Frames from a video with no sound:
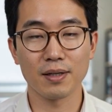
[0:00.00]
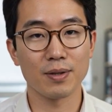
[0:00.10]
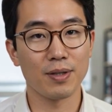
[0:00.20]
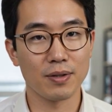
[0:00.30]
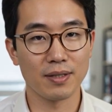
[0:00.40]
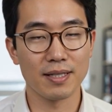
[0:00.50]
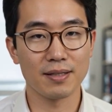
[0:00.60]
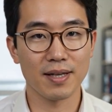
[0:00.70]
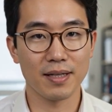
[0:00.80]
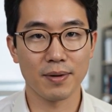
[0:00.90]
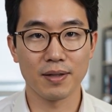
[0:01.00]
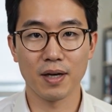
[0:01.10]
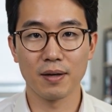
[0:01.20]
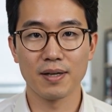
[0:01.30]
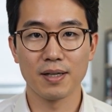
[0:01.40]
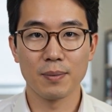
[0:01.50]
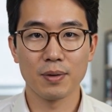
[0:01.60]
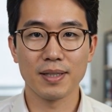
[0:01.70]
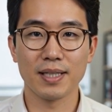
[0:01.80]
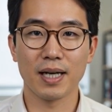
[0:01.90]
The results of this investment are
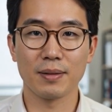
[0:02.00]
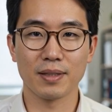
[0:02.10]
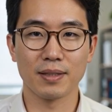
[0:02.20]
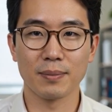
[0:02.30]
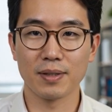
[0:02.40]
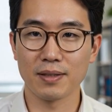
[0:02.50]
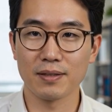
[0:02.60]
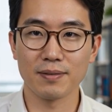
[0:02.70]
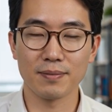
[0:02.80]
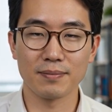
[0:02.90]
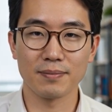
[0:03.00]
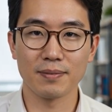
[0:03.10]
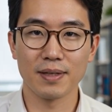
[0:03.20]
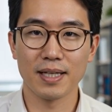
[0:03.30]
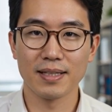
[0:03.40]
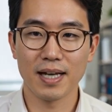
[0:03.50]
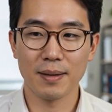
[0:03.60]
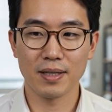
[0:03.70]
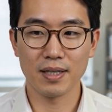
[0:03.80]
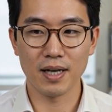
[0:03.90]
visible in the adoption numbers. Linux
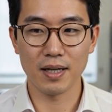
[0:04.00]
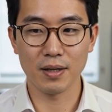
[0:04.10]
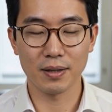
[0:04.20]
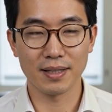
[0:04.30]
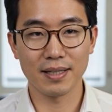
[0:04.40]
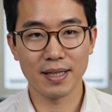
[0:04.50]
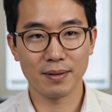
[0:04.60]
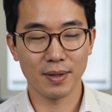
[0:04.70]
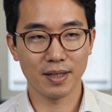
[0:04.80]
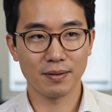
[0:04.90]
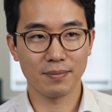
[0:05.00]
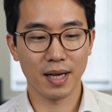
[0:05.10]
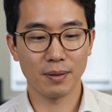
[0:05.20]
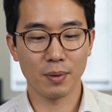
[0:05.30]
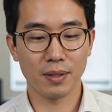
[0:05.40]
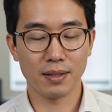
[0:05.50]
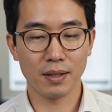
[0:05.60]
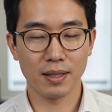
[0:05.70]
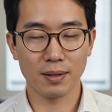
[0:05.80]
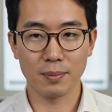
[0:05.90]
gaming share on Steam reached
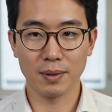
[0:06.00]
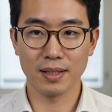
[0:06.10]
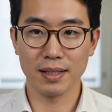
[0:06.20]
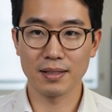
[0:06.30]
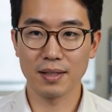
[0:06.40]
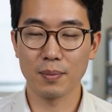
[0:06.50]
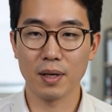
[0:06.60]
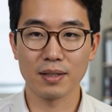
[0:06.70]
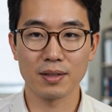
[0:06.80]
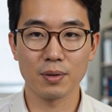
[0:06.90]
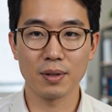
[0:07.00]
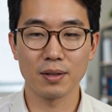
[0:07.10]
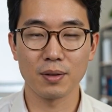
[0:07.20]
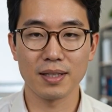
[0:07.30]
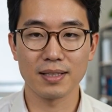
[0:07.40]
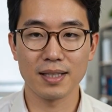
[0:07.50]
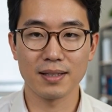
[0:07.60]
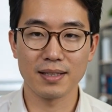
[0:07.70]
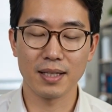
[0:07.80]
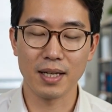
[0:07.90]
5.33% in March
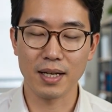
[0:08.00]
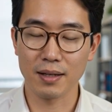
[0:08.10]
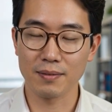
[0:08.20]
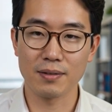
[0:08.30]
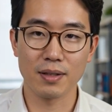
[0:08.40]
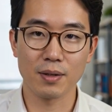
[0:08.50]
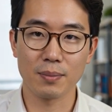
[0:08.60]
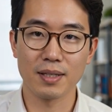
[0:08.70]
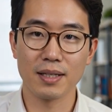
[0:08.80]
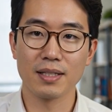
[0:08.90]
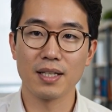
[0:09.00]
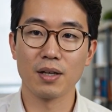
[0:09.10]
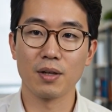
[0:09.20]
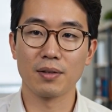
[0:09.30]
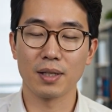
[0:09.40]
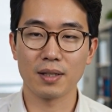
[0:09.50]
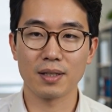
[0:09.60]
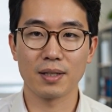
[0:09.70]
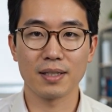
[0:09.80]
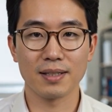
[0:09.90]
2026, a 52% year-over-year
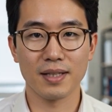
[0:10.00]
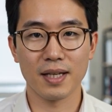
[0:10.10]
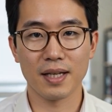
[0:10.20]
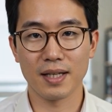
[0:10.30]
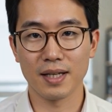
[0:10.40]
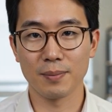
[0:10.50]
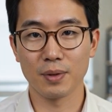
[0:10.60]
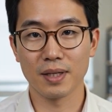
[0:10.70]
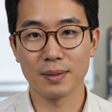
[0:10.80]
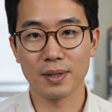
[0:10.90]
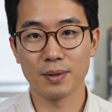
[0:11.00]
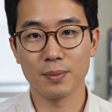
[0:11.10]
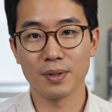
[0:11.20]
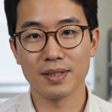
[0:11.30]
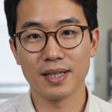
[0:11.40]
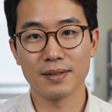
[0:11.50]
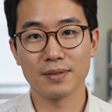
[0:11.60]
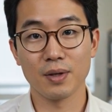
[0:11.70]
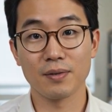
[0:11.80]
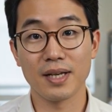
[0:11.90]
increase, and ProtonDB reports that
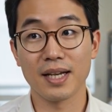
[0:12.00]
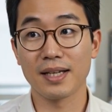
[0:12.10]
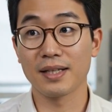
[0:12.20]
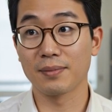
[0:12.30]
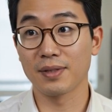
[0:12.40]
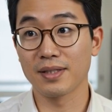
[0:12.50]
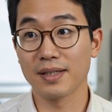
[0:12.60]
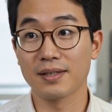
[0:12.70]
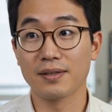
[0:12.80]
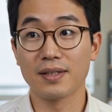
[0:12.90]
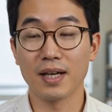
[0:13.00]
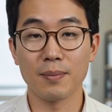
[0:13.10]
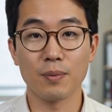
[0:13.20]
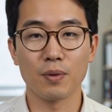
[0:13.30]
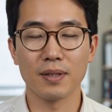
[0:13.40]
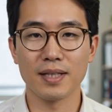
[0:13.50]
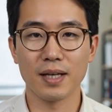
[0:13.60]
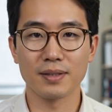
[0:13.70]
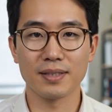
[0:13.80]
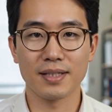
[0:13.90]
over 80% of the top
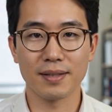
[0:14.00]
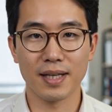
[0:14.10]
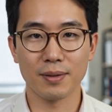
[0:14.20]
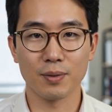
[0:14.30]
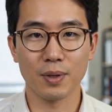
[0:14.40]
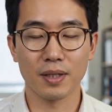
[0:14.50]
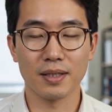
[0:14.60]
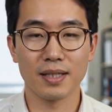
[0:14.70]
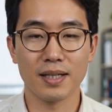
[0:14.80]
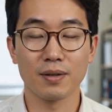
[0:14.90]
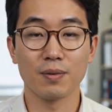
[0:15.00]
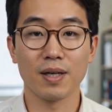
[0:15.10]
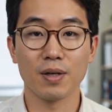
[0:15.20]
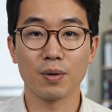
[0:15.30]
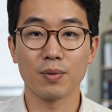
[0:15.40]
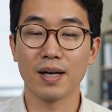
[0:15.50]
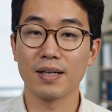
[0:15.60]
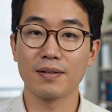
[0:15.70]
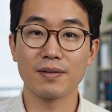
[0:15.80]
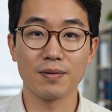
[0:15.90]
1,000 Steam games run on Linux with a gold
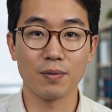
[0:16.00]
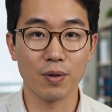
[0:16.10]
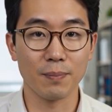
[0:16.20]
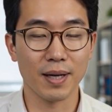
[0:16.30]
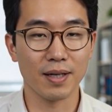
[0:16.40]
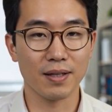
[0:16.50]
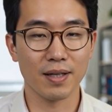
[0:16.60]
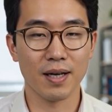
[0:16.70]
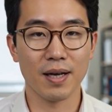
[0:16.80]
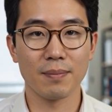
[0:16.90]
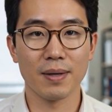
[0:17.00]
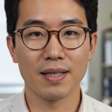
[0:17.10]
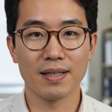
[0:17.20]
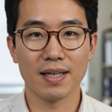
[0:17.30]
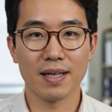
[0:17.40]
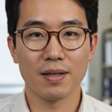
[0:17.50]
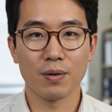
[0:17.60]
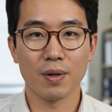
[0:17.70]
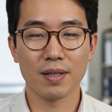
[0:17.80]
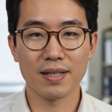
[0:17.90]
rating, or better, meaning they either
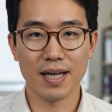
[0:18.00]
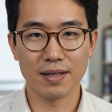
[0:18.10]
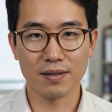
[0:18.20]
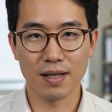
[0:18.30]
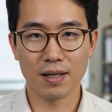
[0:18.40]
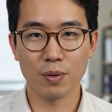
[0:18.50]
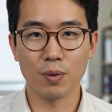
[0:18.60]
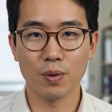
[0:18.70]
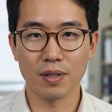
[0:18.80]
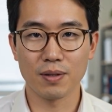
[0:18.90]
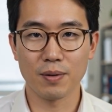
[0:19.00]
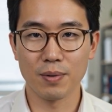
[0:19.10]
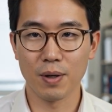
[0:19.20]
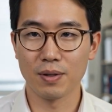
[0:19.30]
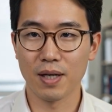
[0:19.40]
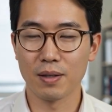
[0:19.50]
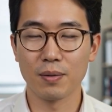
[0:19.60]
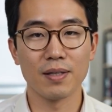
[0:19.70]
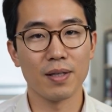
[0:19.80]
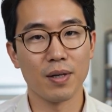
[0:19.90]
run natively or work through Proton
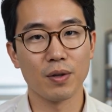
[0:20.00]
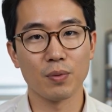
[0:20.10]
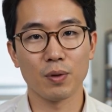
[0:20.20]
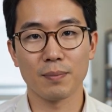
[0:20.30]
with no or